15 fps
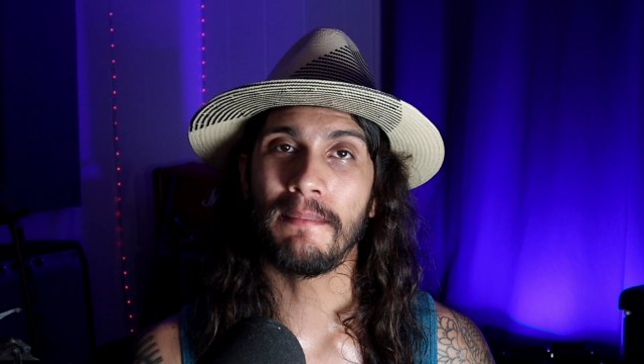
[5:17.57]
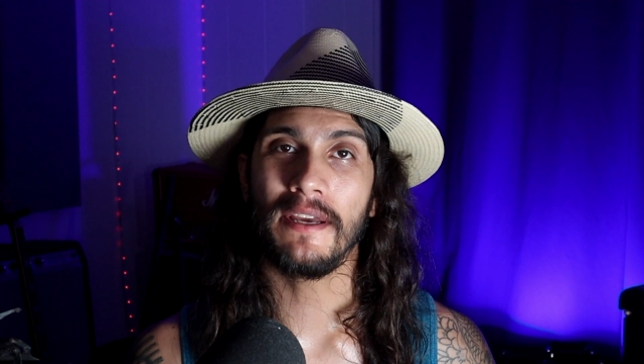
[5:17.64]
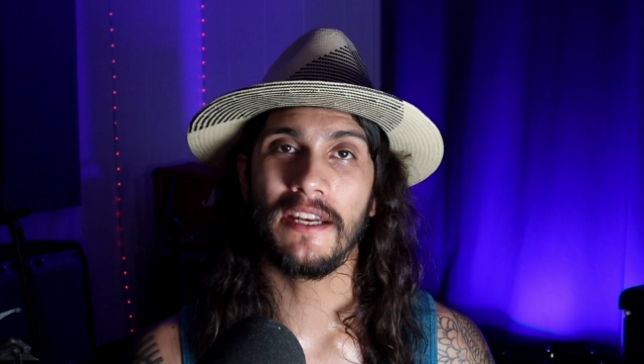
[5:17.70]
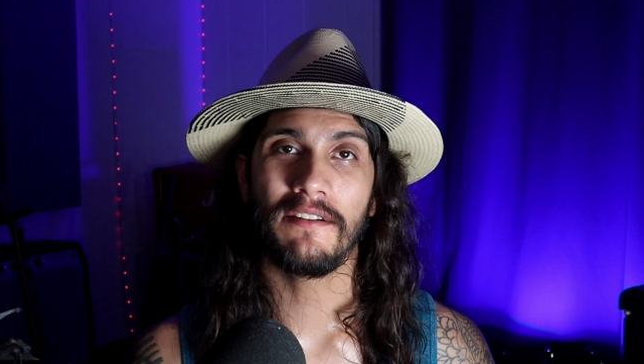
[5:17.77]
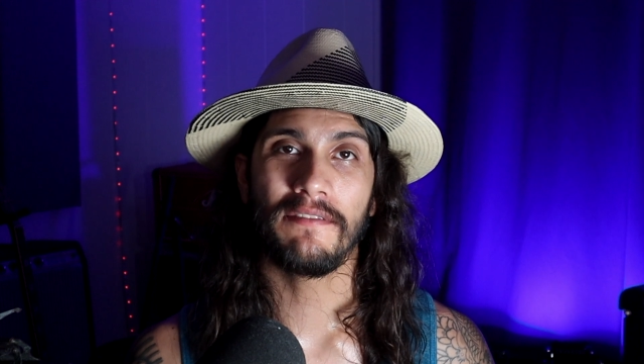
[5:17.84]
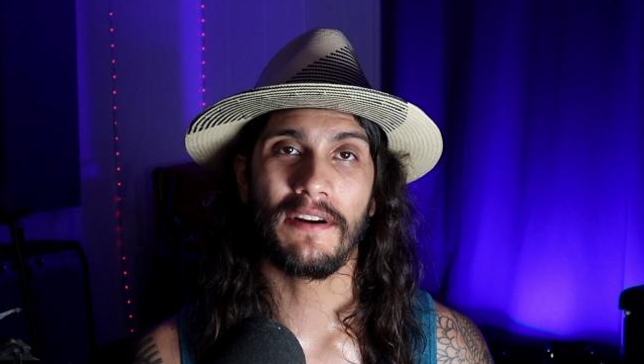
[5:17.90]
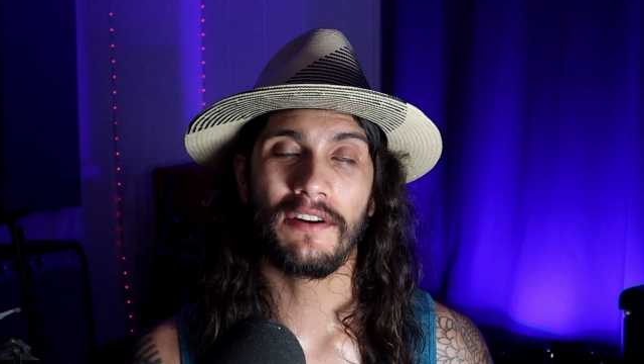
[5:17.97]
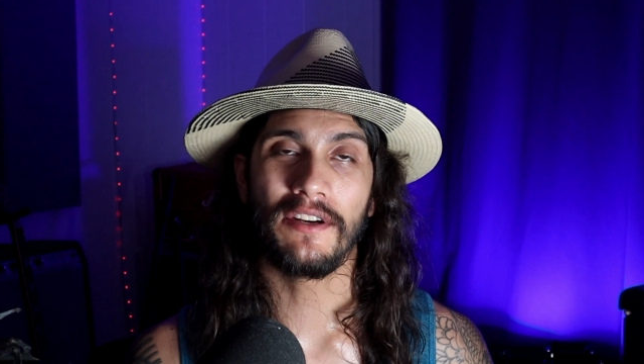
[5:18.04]

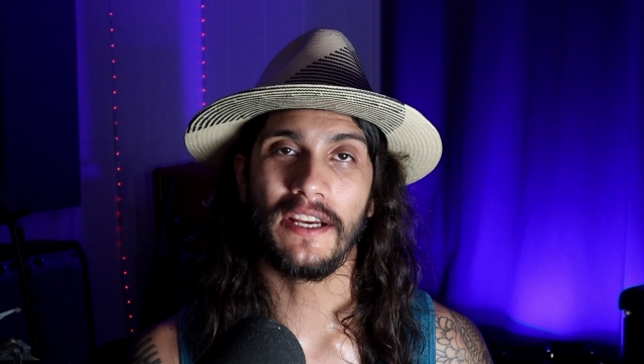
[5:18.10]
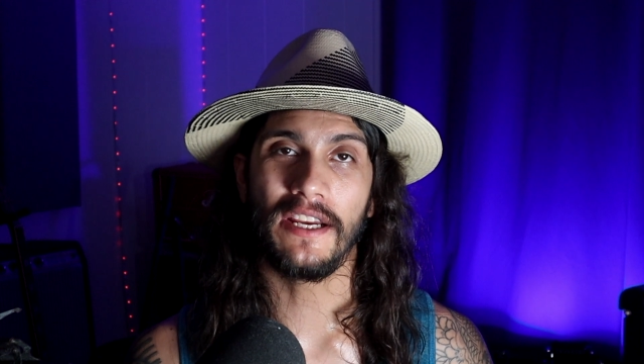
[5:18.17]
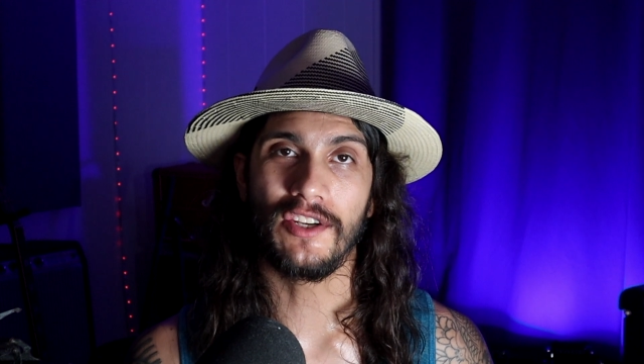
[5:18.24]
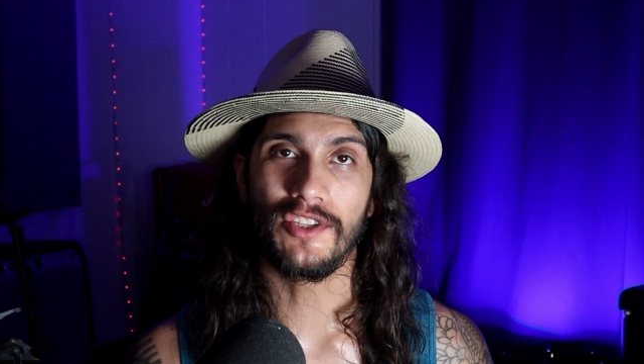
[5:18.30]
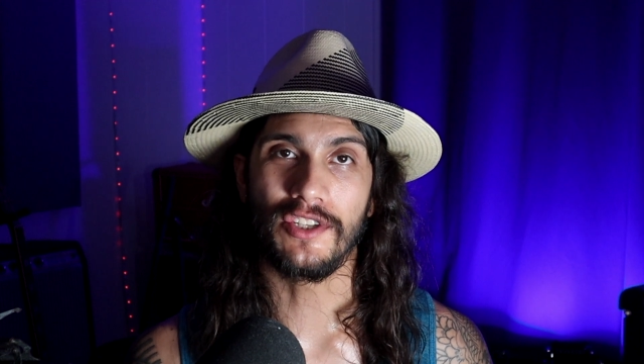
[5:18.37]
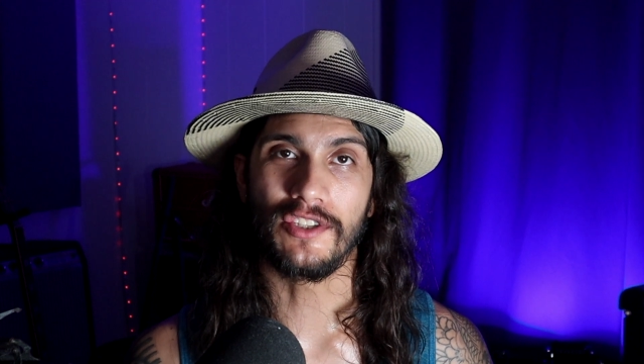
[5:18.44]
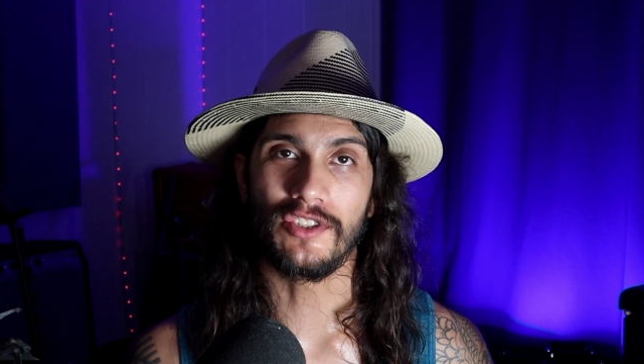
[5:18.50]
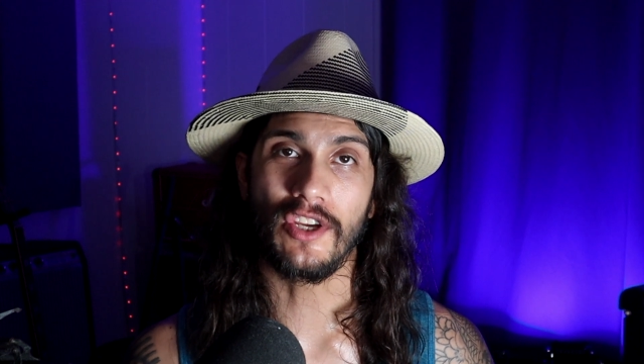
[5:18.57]
many
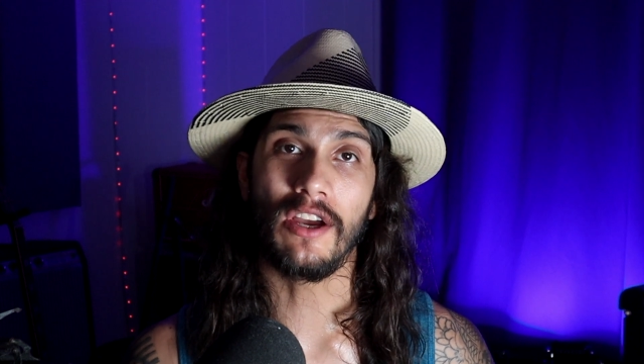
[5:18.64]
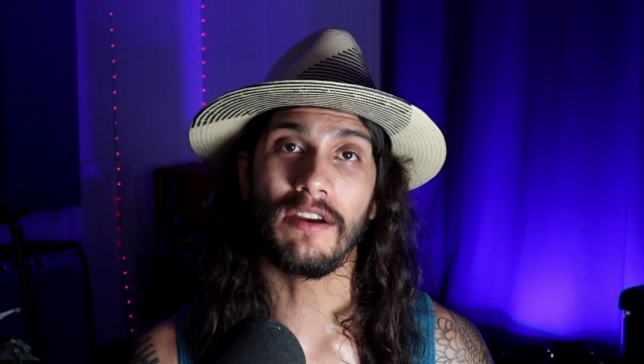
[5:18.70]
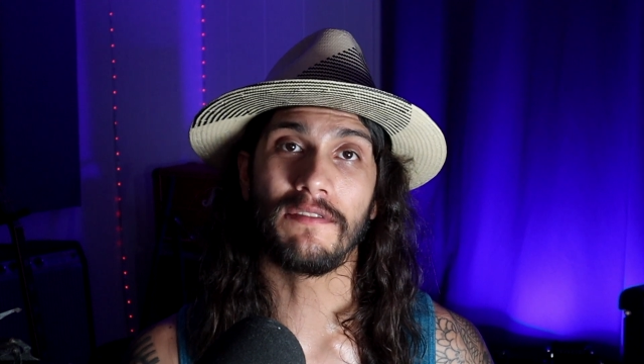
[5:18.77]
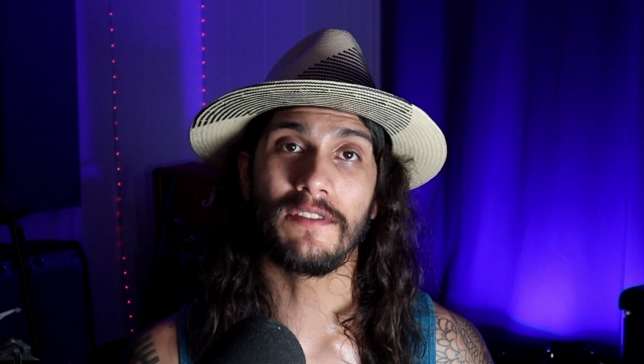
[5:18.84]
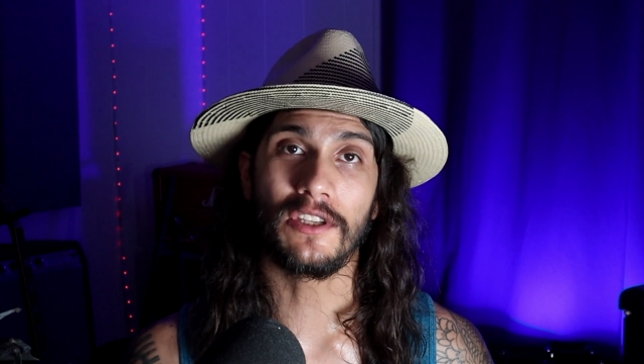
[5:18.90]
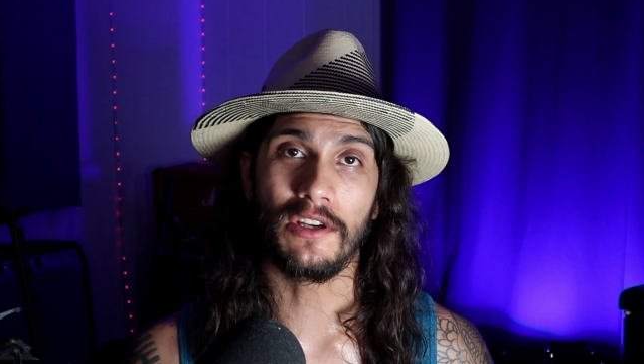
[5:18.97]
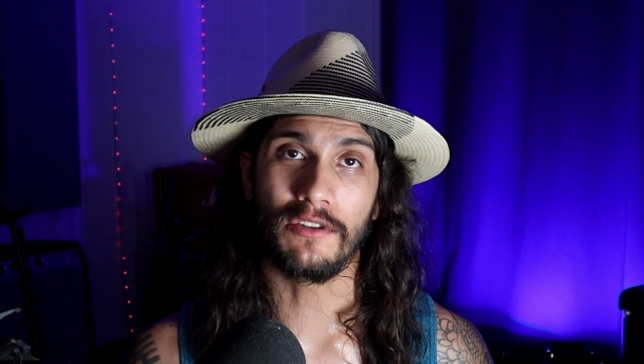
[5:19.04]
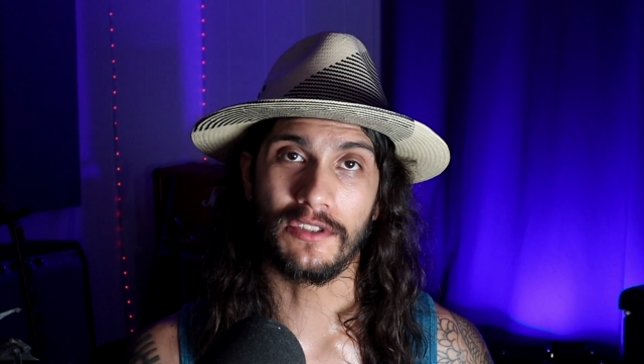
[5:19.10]
variations of
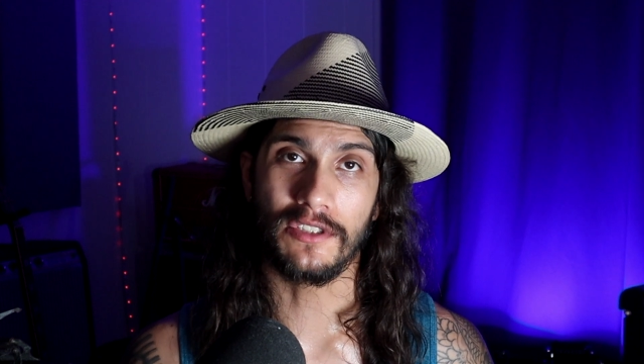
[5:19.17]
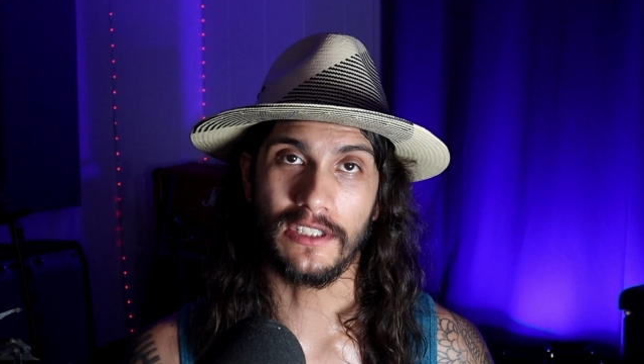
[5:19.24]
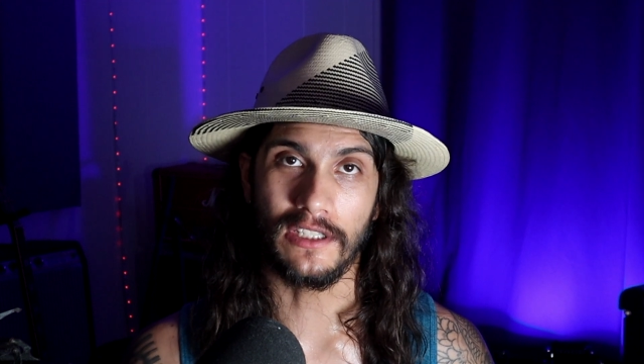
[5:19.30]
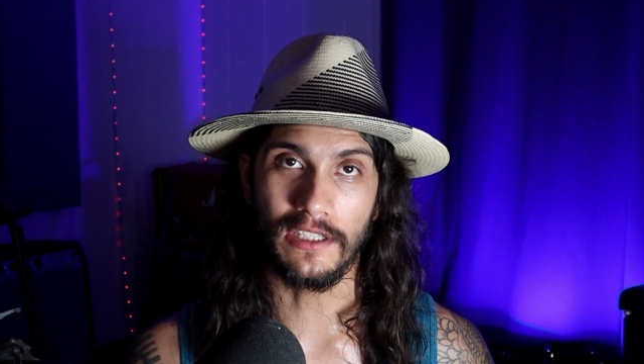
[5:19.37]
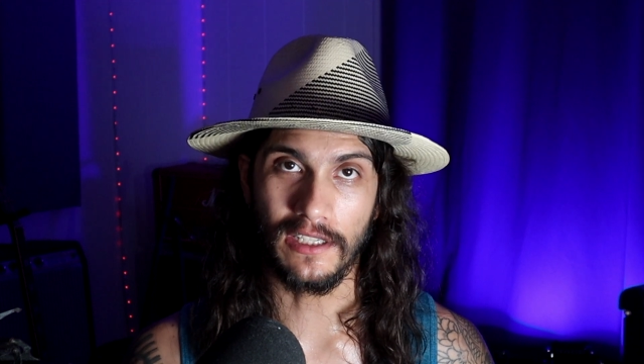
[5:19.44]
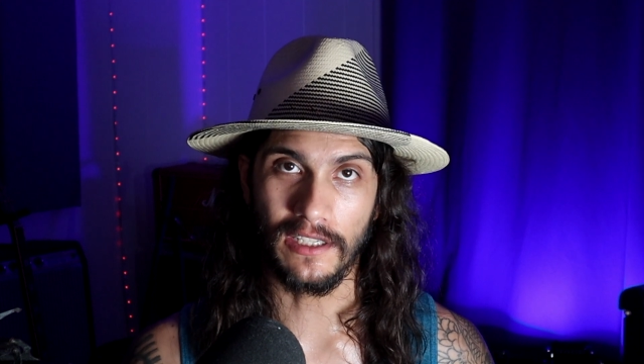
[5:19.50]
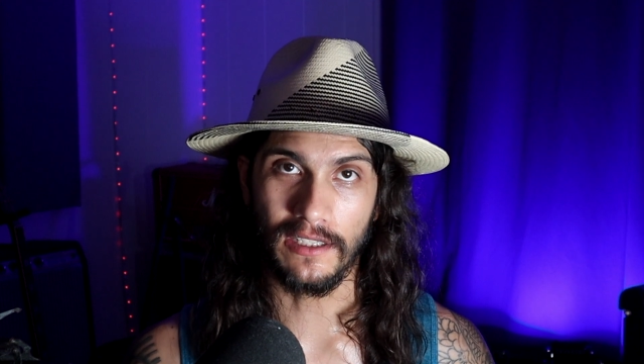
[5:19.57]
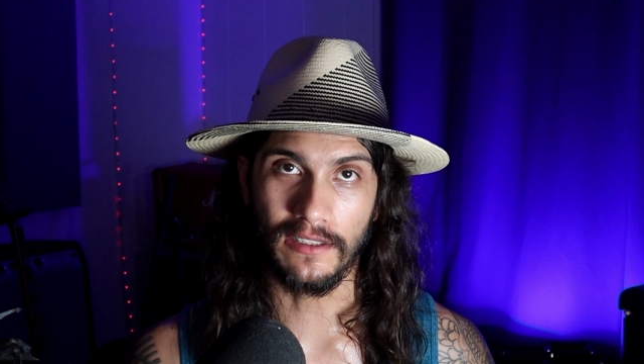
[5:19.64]
the
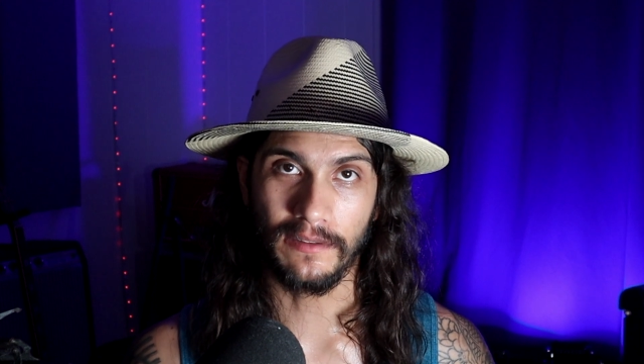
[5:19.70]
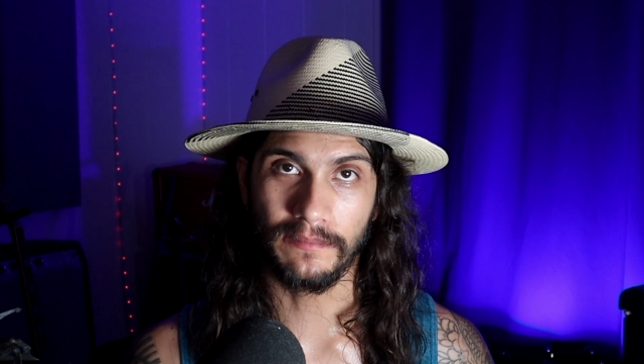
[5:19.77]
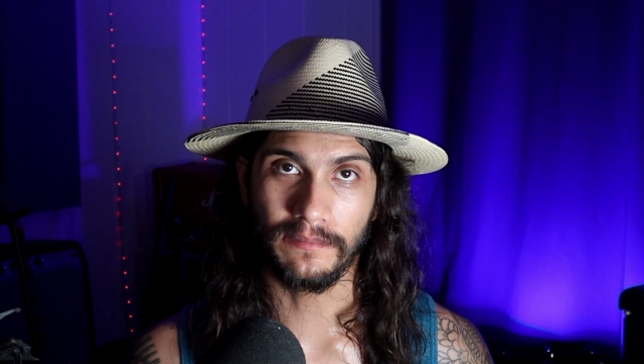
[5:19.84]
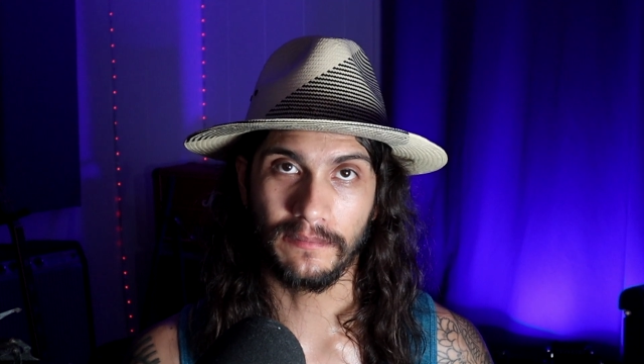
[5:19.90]
OCD.